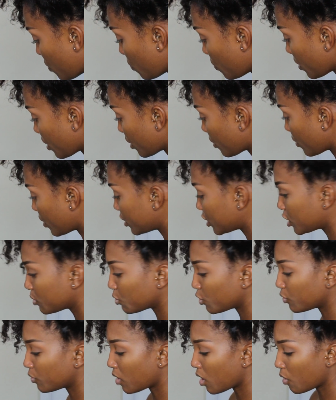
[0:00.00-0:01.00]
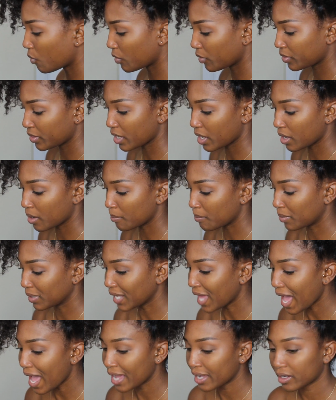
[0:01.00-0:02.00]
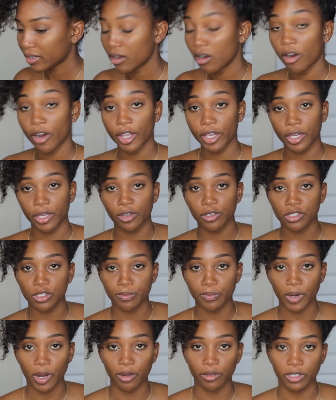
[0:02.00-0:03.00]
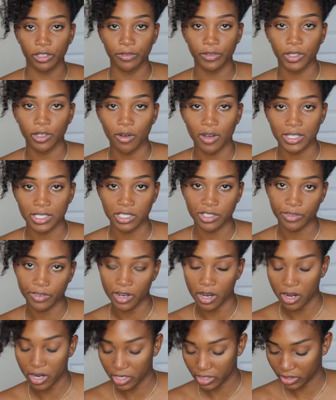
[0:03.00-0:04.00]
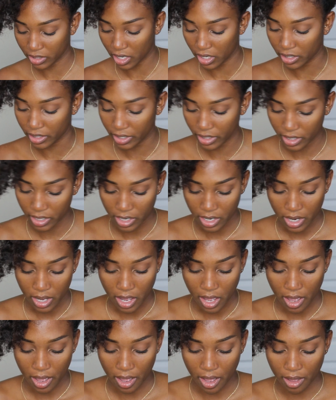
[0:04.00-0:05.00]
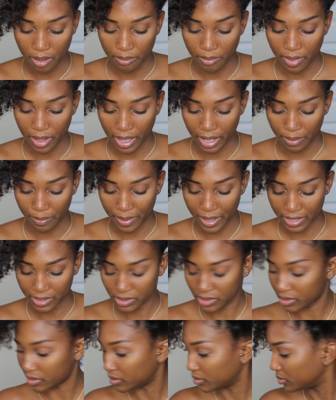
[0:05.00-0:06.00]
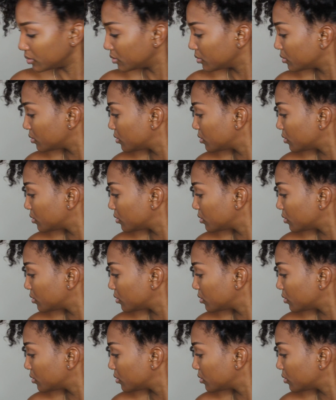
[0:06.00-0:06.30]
we are going to move on with our black, or you can use brown if you don't want such of a harsh color. Eye pencil,